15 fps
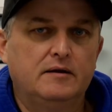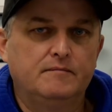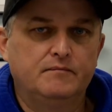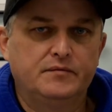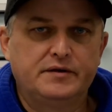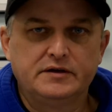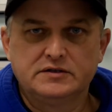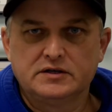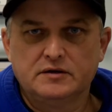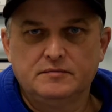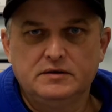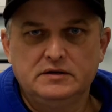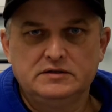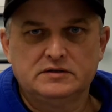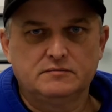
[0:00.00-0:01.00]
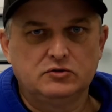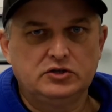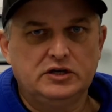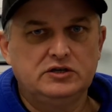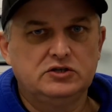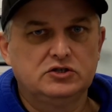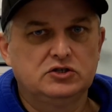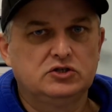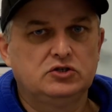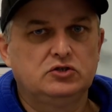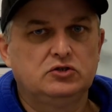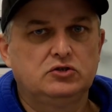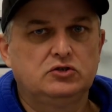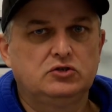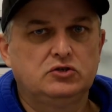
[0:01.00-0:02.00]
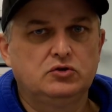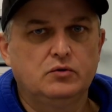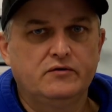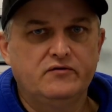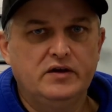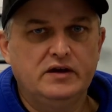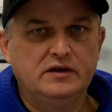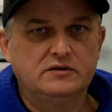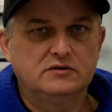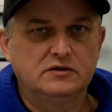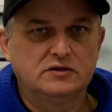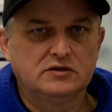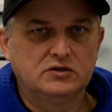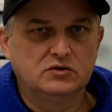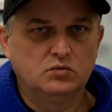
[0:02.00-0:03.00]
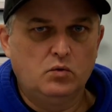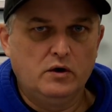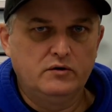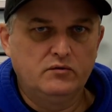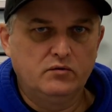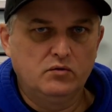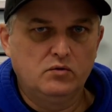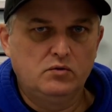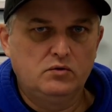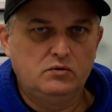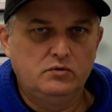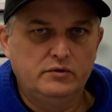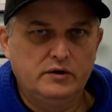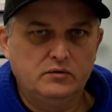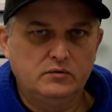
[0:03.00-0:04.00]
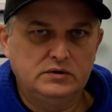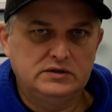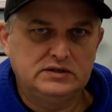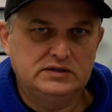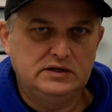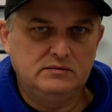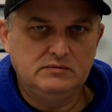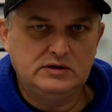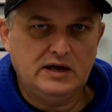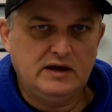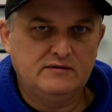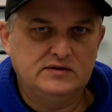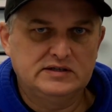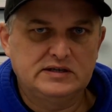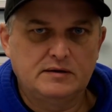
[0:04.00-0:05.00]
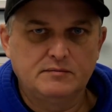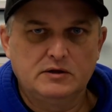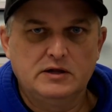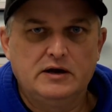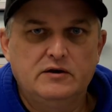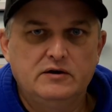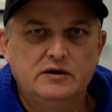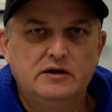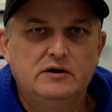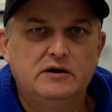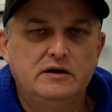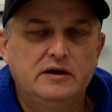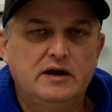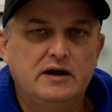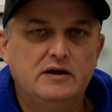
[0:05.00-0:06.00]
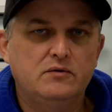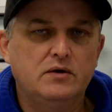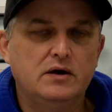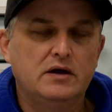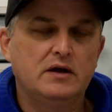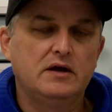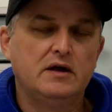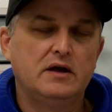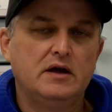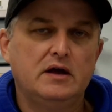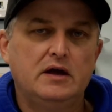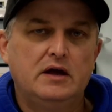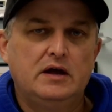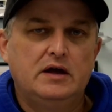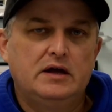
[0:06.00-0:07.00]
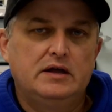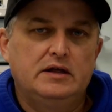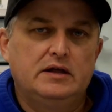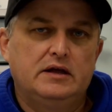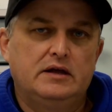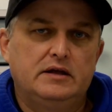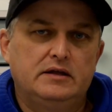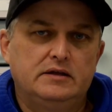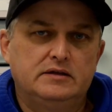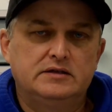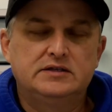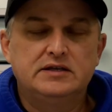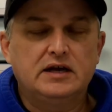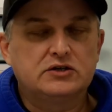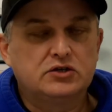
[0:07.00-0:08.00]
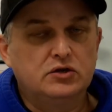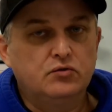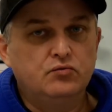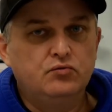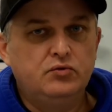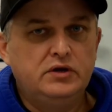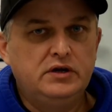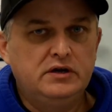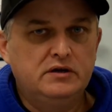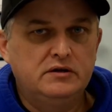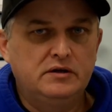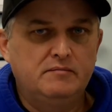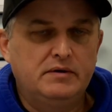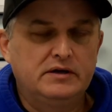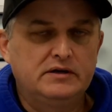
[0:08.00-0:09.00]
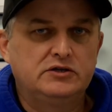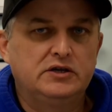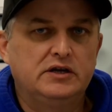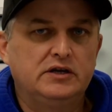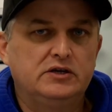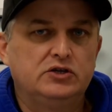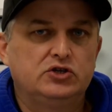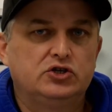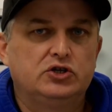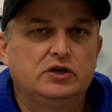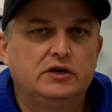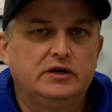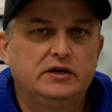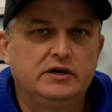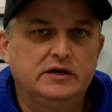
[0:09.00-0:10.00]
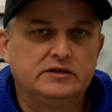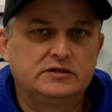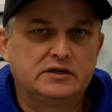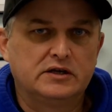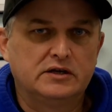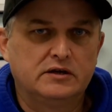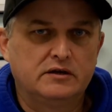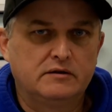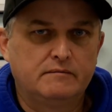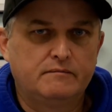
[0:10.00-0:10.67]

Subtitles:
there's going to be some changes to evade. So this is one rule that we seem to have some clarity on now. This is actually a really big change. It's going to